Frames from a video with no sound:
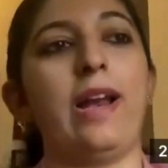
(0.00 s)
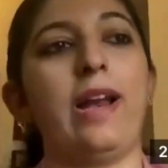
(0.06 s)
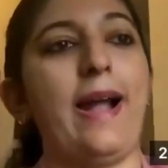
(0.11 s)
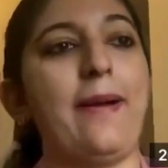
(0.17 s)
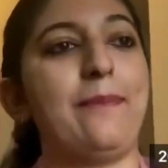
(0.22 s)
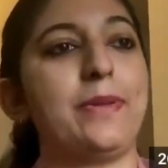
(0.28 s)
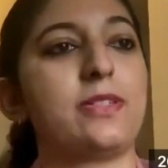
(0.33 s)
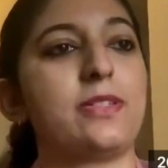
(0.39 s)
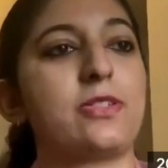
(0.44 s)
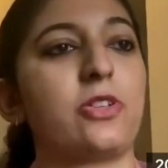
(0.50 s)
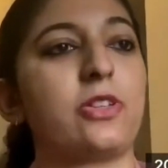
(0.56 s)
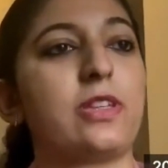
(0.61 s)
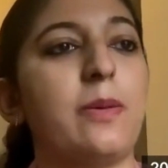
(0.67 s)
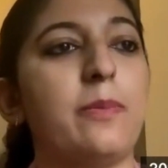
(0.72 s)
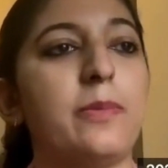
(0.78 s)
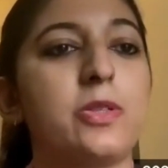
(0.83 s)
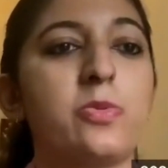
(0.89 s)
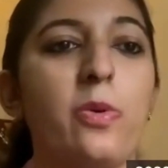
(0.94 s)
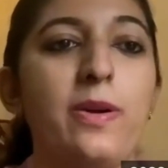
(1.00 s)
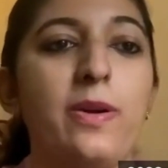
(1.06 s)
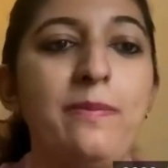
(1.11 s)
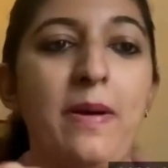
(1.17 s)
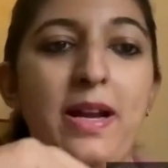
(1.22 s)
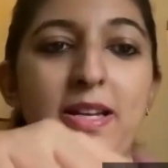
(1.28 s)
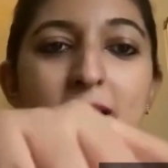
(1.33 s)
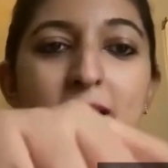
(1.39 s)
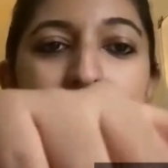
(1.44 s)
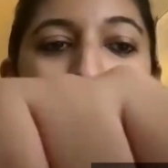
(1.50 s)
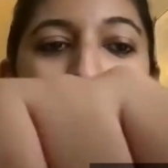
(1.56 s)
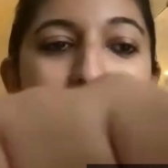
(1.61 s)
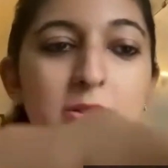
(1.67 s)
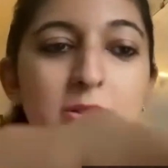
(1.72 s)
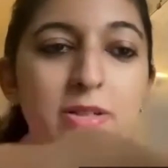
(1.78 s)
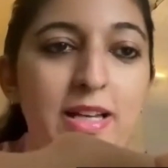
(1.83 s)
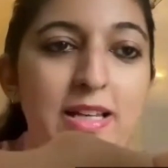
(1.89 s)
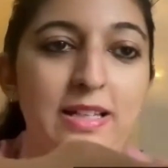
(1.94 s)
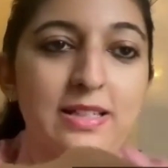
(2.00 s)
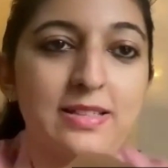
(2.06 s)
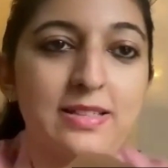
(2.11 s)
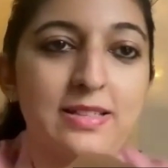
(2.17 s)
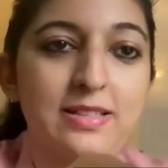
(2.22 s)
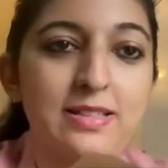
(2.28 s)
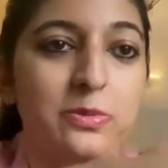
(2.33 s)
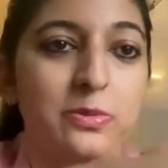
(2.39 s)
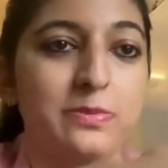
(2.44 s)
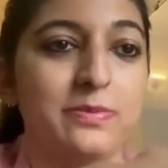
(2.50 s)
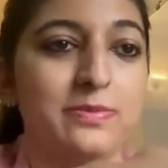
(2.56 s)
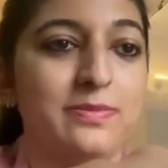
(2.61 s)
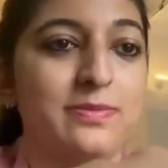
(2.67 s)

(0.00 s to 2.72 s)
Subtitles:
what happens to them is what Manya is going to tell us now.